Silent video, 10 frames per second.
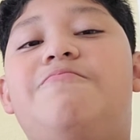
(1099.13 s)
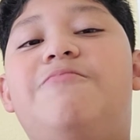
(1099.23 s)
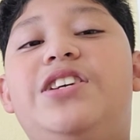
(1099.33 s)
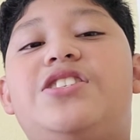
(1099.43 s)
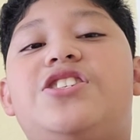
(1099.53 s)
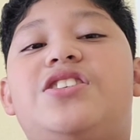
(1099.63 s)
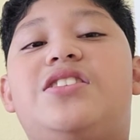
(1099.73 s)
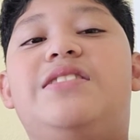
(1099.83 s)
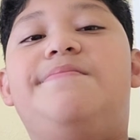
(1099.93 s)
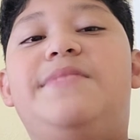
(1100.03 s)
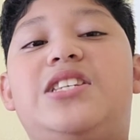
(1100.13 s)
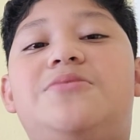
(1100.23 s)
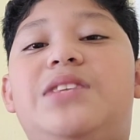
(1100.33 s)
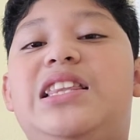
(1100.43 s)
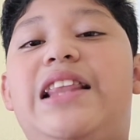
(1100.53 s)
which makes
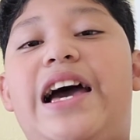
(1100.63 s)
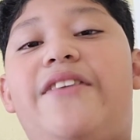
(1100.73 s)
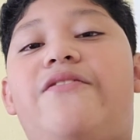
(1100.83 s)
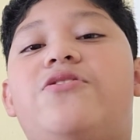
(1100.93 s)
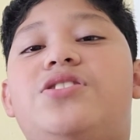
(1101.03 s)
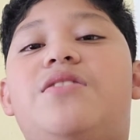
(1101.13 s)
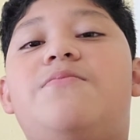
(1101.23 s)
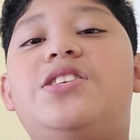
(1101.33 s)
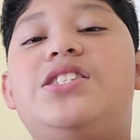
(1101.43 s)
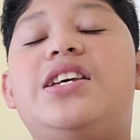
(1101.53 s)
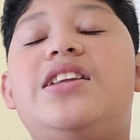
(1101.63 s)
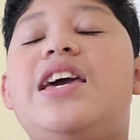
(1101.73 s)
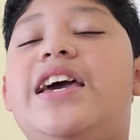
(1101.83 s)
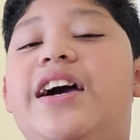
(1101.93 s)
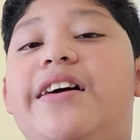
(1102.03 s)
me laugh for some reason.
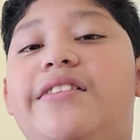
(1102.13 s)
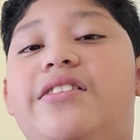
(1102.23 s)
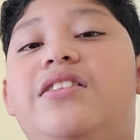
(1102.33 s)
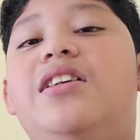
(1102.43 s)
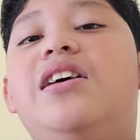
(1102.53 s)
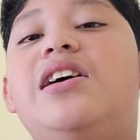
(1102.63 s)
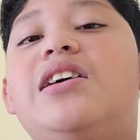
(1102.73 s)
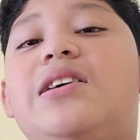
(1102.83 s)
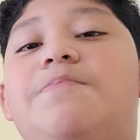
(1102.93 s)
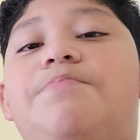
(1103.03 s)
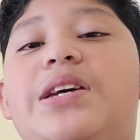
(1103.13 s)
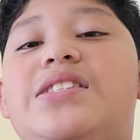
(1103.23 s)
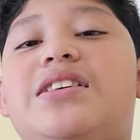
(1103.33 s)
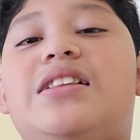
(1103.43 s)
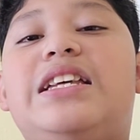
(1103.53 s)
And he
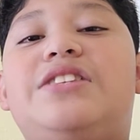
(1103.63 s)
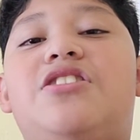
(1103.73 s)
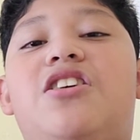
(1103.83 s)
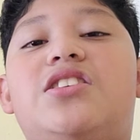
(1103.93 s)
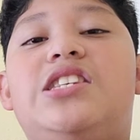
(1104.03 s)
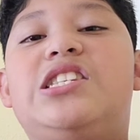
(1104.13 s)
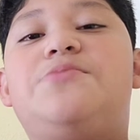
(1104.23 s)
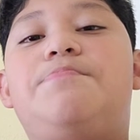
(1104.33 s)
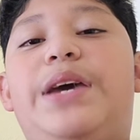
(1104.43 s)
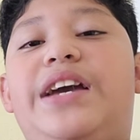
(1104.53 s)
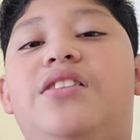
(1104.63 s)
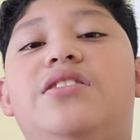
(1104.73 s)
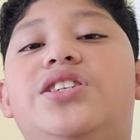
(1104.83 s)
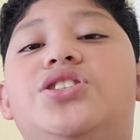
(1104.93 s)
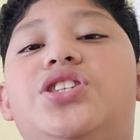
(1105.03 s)
basically talks in
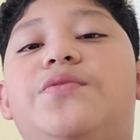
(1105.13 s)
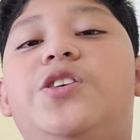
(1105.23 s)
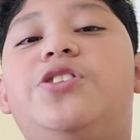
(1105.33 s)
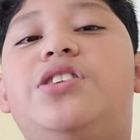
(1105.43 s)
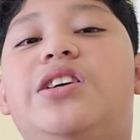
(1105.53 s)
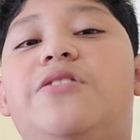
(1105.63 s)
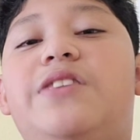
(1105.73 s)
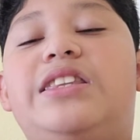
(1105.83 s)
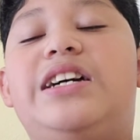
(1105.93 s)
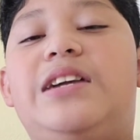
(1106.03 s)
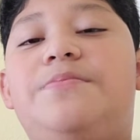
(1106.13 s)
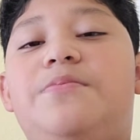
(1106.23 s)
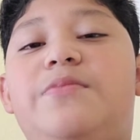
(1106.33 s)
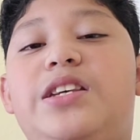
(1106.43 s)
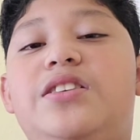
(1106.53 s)
Spanglish. If you don't know what that
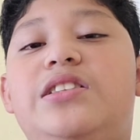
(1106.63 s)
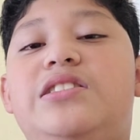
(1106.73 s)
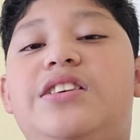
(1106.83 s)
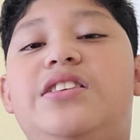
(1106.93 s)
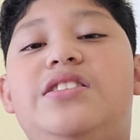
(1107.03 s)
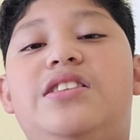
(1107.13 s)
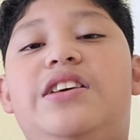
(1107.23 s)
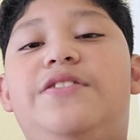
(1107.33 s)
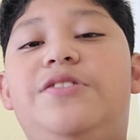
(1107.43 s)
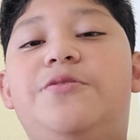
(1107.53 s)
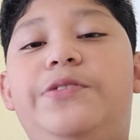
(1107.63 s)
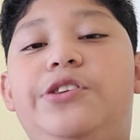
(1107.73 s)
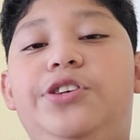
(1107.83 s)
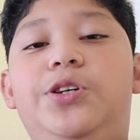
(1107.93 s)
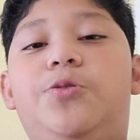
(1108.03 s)
means,
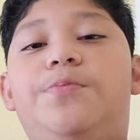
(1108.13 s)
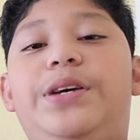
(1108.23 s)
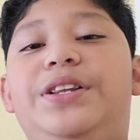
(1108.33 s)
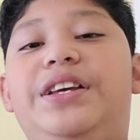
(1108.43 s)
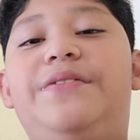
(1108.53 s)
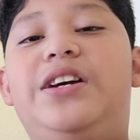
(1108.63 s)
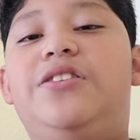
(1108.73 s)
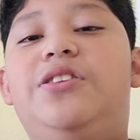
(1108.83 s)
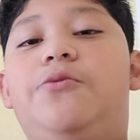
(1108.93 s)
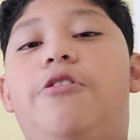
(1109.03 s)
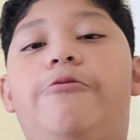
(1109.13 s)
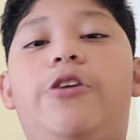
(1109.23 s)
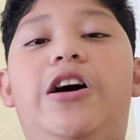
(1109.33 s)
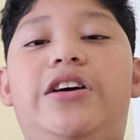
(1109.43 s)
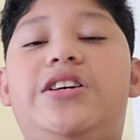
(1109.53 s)
you'll be living under a
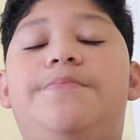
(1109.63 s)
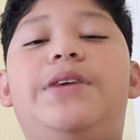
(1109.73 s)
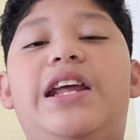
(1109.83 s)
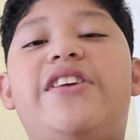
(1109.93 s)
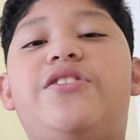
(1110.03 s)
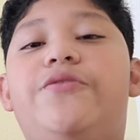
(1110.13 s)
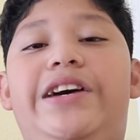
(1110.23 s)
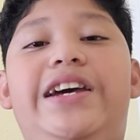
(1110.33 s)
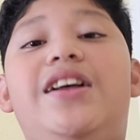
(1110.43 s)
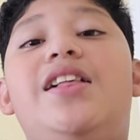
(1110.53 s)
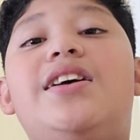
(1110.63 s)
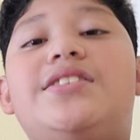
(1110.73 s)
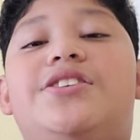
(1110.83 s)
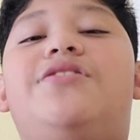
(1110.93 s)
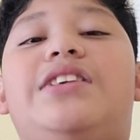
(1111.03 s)
rock. But anyway,
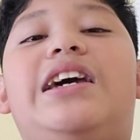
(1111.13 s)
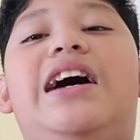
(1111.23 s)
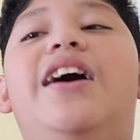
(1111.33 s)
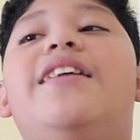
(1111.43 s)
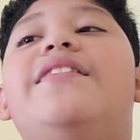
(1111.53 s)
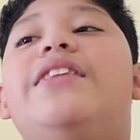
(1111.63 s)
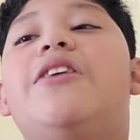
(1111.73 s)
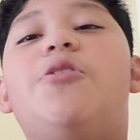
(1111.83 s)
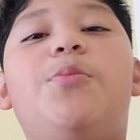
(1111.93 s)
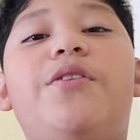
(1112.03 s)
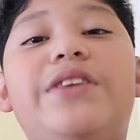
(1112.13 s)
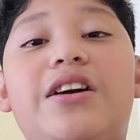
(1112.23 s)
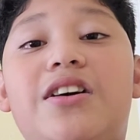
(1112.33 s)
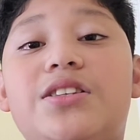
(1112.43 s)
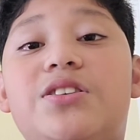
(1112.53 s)
so yeah, now we're
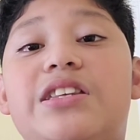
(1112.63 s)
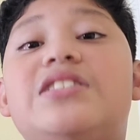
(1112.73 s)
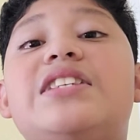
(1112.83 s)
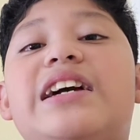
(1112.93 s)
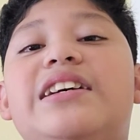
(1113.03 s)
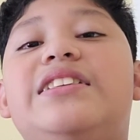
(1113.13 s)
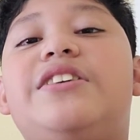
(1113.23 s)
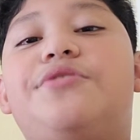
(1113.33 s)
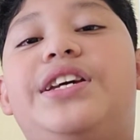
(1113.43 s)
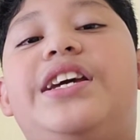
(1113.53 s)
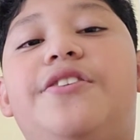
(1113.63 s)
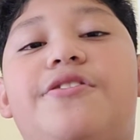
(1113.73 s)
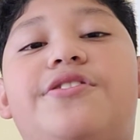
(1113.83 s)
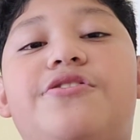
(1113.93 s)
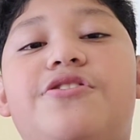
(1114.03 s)
moving on to the secondary
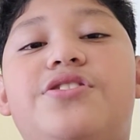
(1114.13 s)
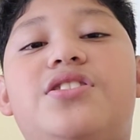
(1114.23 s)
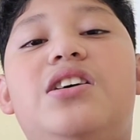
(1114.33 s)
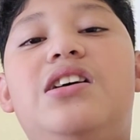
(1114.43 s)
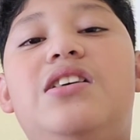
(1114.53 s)
characters,